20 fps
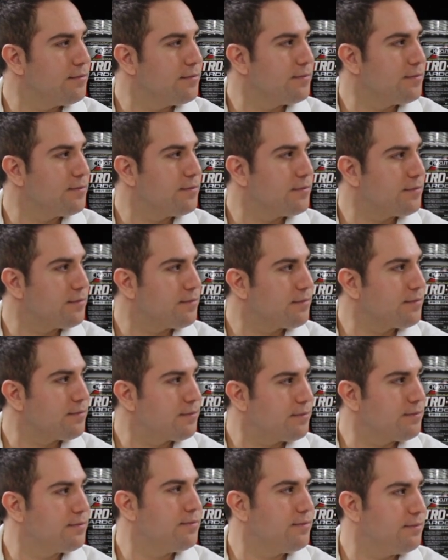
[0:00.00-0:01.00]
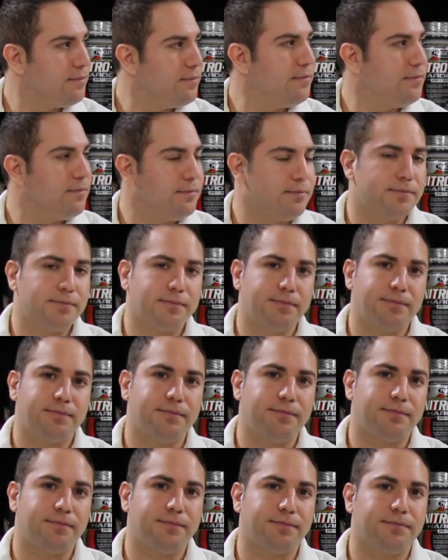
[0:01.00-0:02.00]

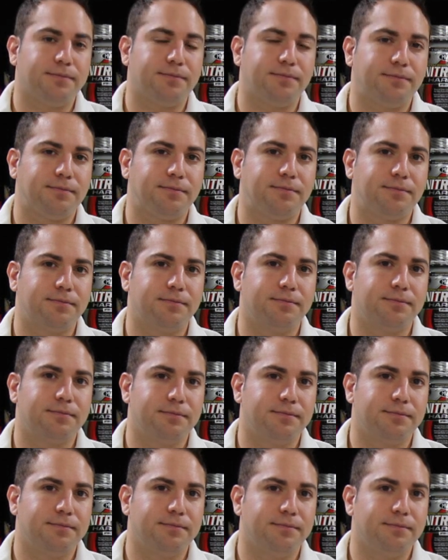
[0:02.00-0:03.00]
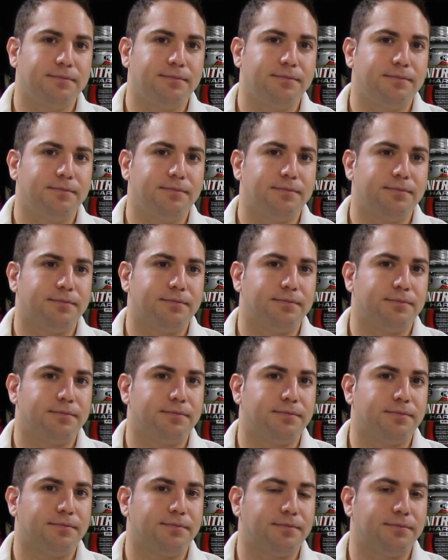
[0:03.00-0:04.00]

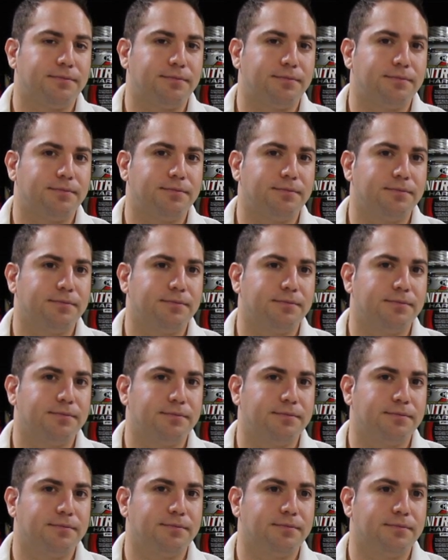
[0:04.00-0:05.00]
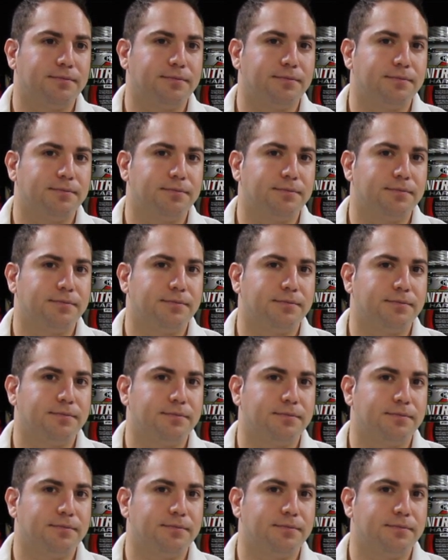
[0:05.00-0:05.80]
(silent)